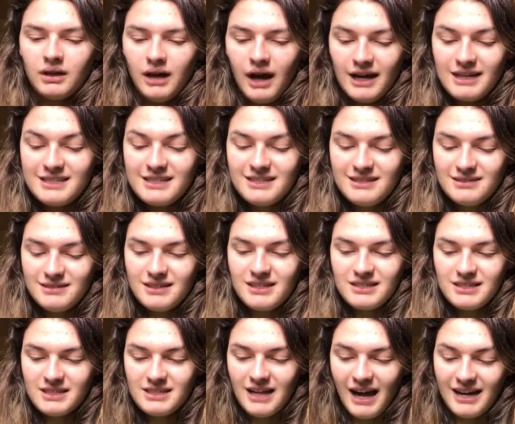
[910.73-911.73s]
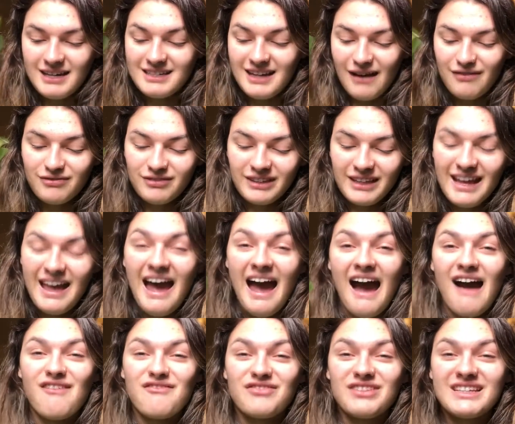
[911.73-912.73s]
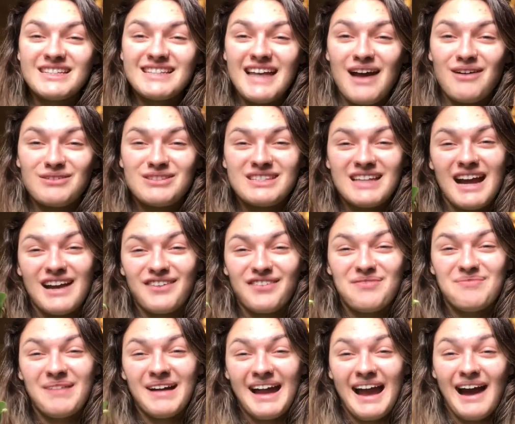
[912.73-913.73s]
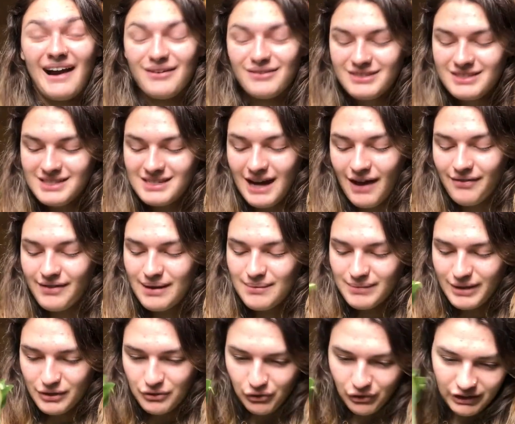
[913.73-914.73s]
I definitely have these outside of my house now that I'm like